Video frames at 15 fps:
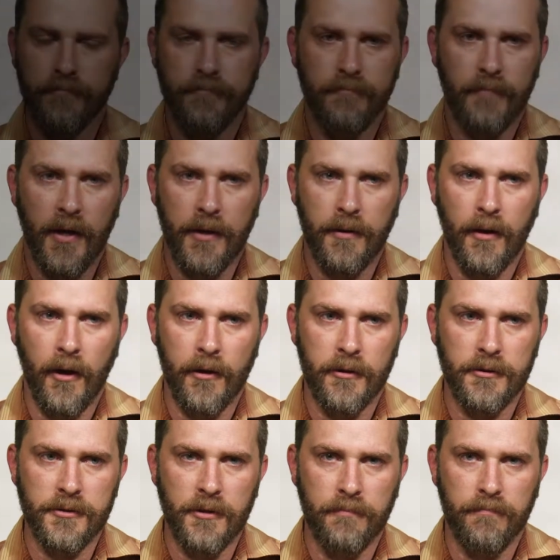My daughter
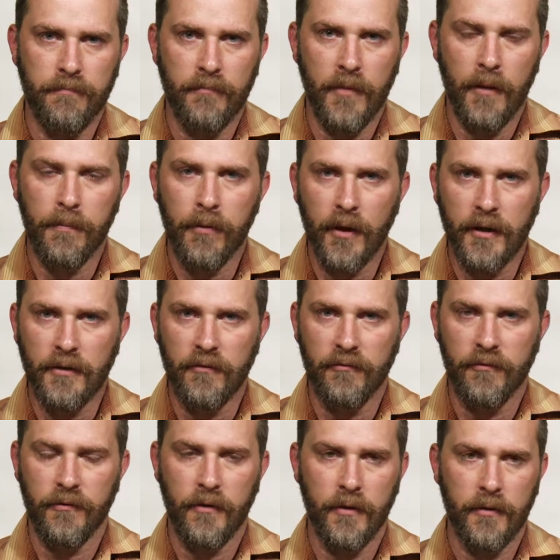is a
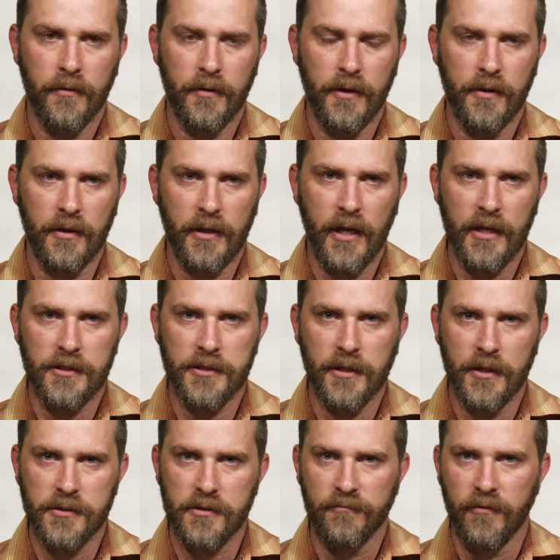plaintiff in the case
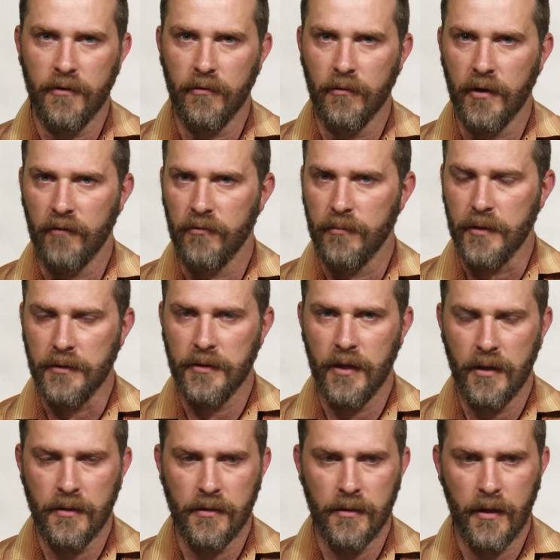against the federal government,
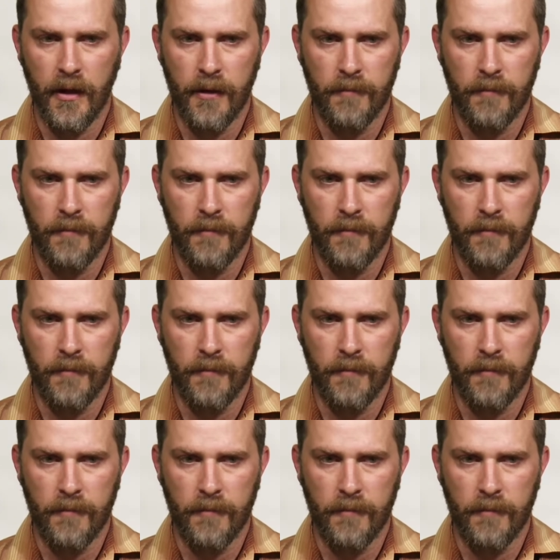and